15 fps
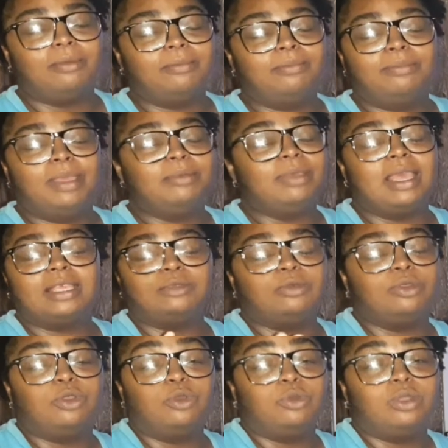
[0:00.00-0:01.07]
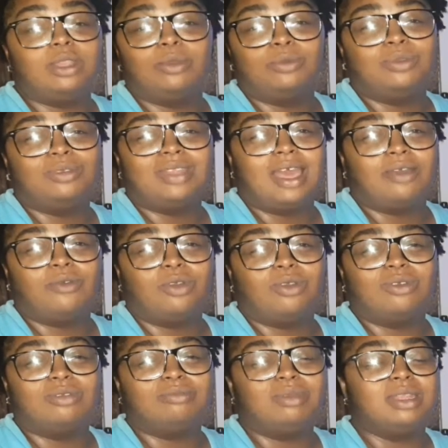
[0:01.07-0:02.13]
Maybe as we were older, we would have
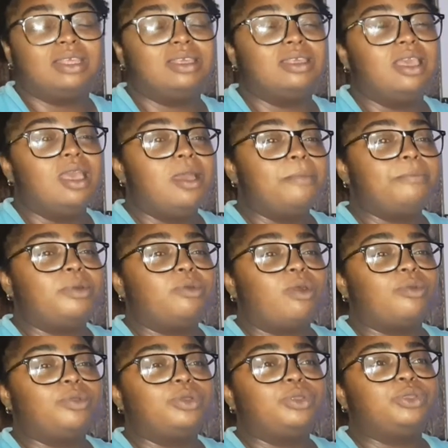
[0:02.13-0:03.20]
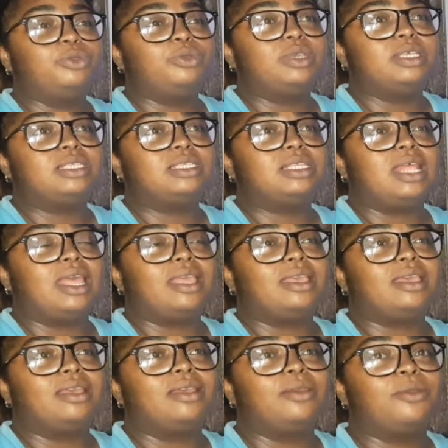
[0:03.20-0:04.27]
our own money. But what we would do is, like,
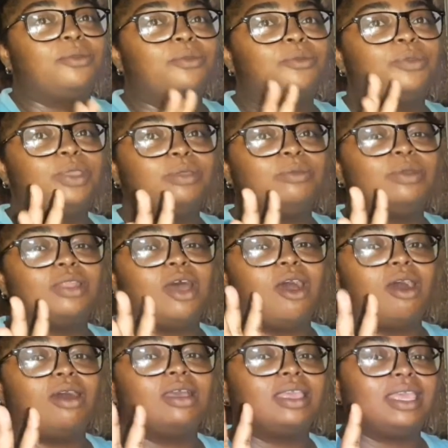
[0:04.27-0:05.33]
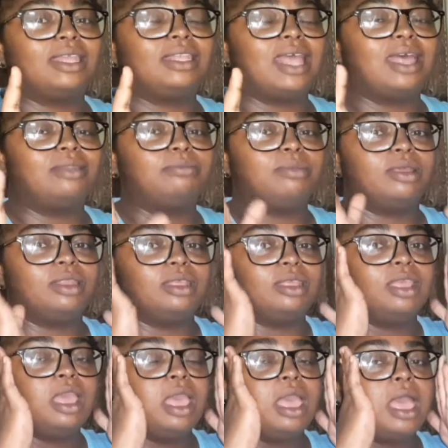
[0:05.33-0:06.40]
we would all get that money,
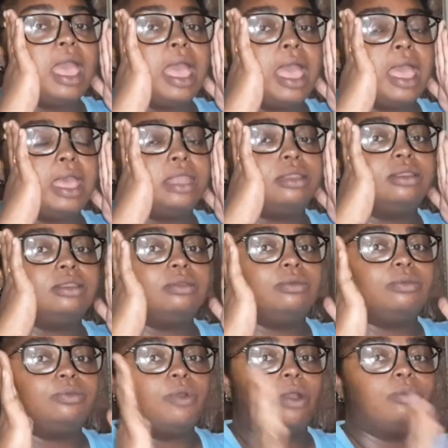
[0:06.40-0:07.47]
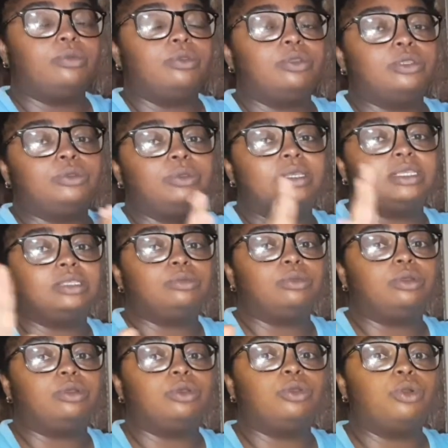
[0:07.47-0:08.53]
and what we'll do is
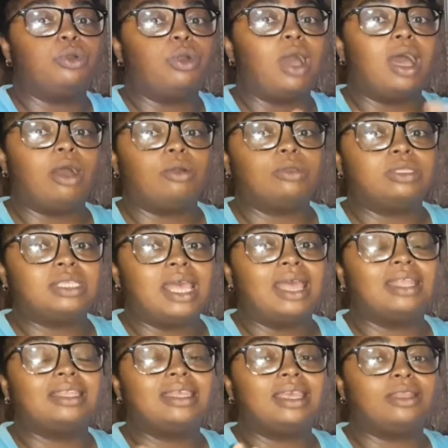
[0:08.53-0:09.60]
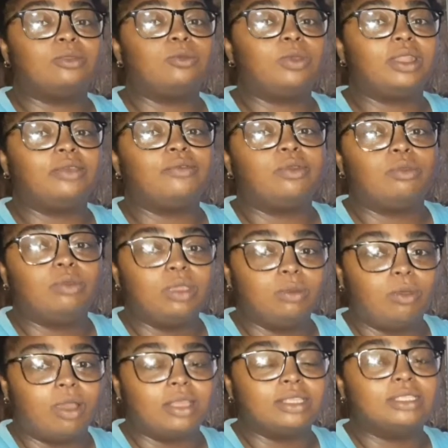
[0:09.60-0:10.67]
we'll go out and get whatever we
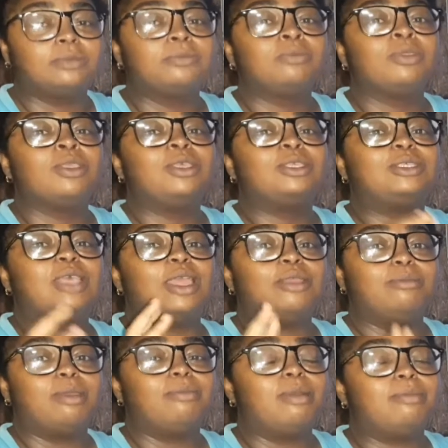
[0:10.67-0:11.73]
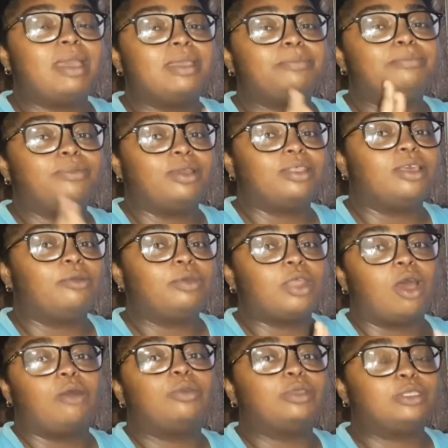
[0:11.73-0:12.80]
want. So I remember my brother would
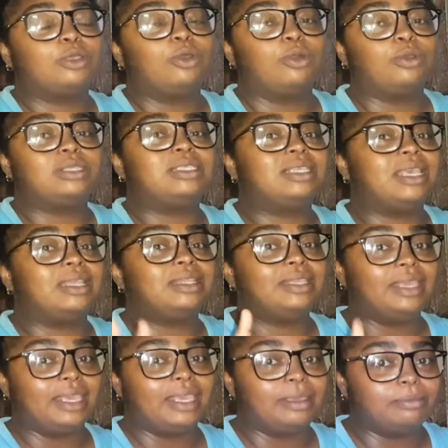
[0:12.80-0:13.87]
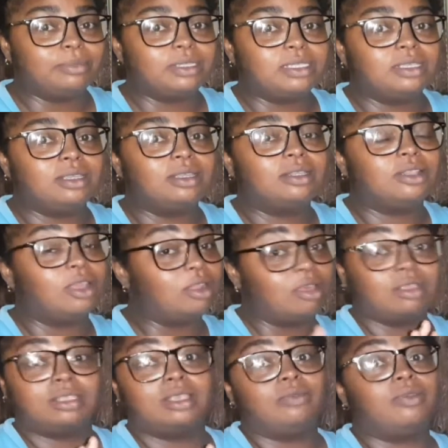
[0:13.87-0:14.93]
always go out to get games, not
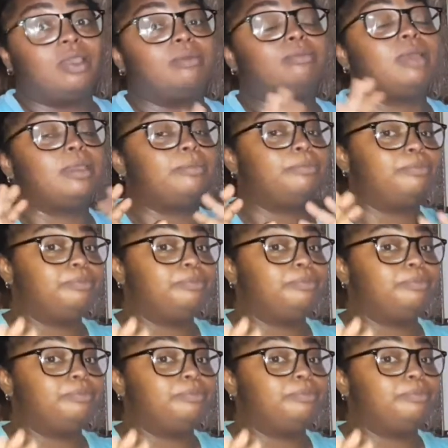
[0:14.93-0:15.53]
Octavian, my